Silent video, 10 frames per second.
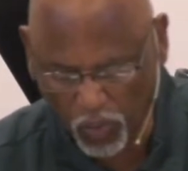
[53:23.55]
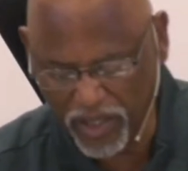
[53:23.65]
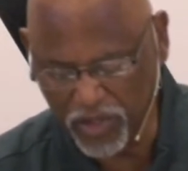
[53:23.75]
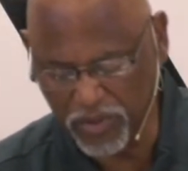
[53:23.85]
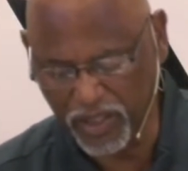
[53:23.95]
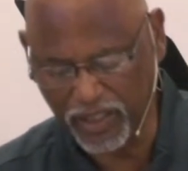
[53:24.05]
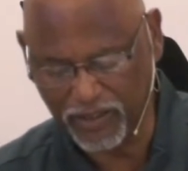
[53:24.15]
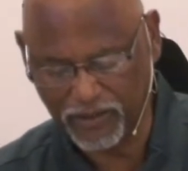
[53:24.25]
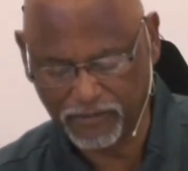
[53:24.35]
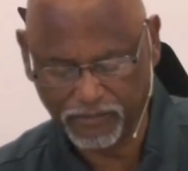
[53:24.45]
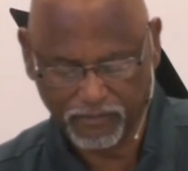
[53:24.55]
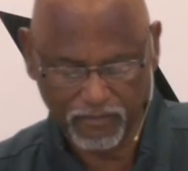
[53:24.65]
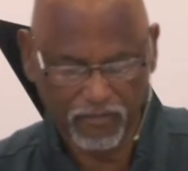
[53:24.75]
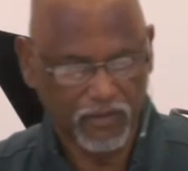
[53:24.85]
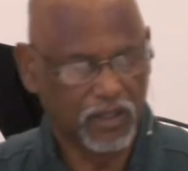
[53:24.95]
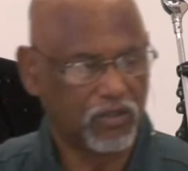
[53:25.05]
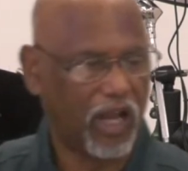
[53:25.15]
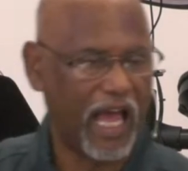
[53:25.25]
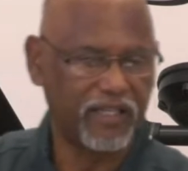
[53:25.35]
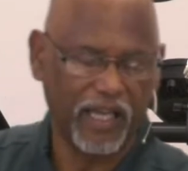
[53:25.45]
what you need. So
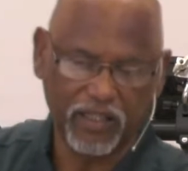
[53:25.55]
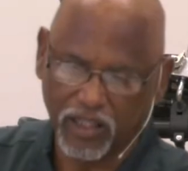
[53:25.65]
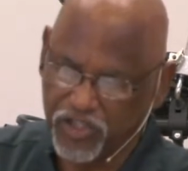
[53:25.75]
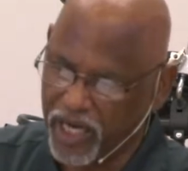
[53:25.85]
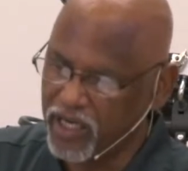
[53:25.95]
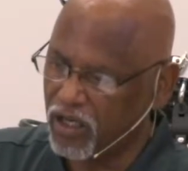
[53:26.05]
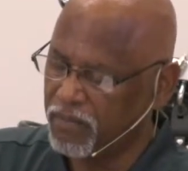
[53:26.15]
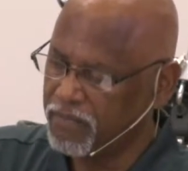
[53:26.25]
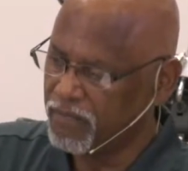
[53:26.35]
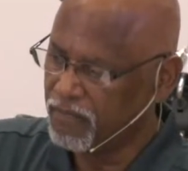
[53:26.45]
God takes a Jacob.